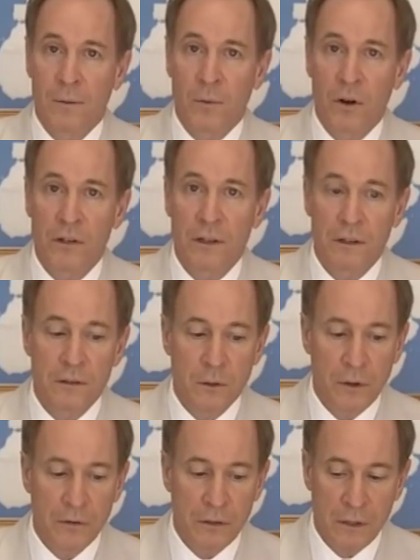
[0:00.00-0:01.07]
Marshi, this
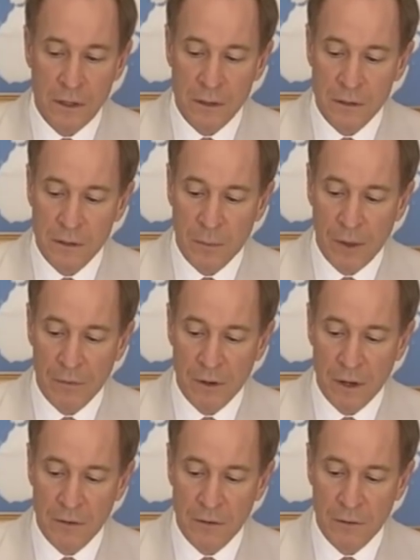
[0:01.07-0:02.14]
question is about the
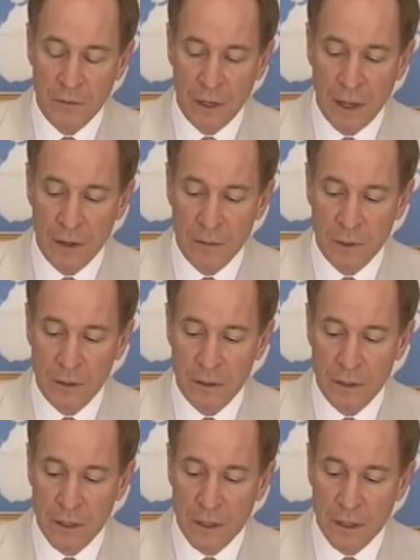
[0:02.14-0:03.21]
nature of enlightenment.
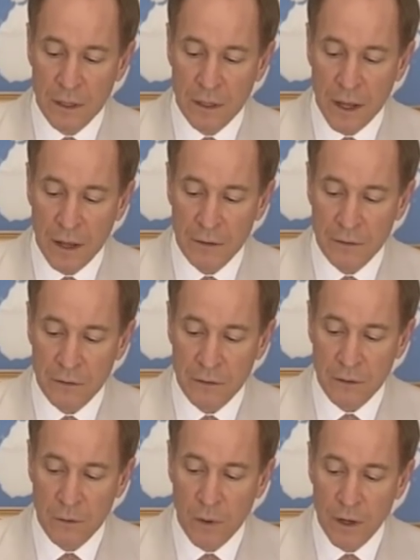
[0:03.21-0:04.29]
It asks,
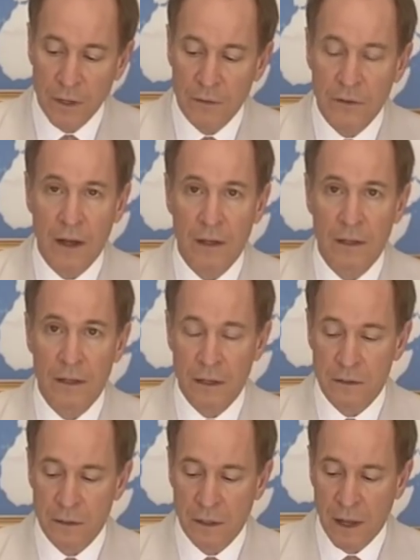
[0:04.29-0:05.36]
what exactly
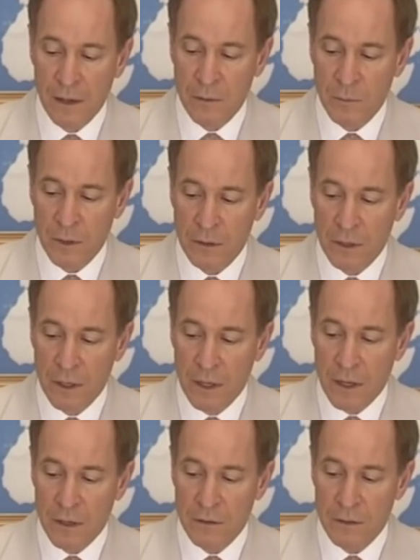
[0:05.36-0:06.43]
is enlightenment?
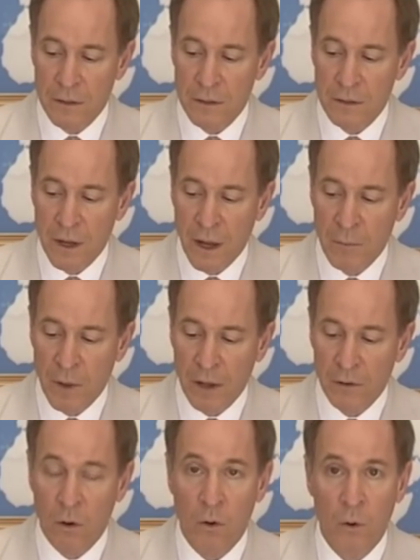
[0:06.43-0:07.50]
Is it the same
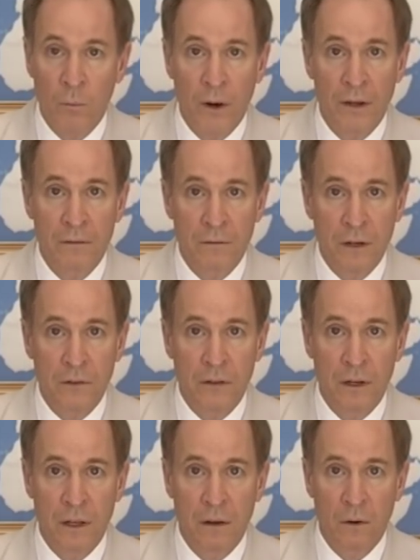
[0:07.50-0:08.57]
as whole brain
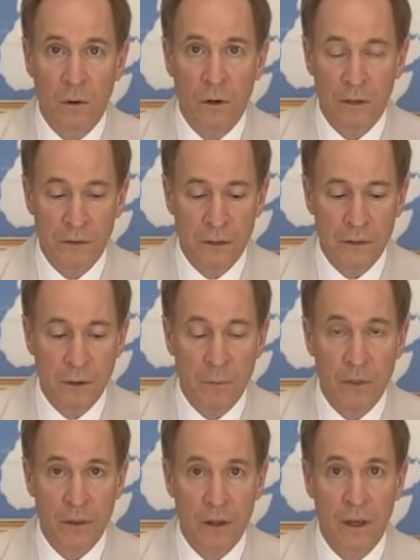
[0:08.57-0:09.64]
functioning, or is it
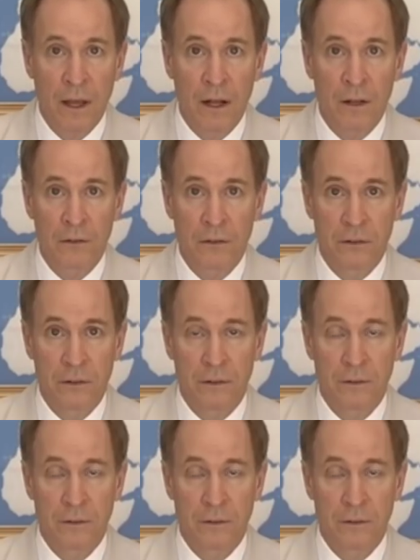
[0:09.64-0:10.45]
something else?